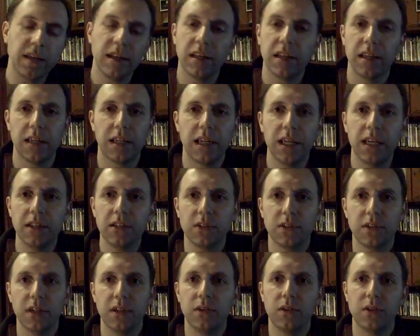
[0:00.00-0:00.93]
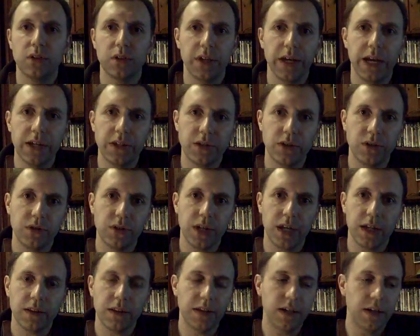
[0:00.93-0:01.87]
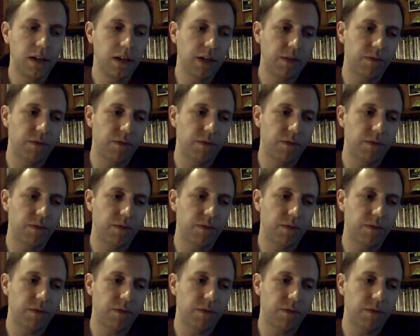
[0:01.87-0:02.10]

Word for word: it against other slashers out there,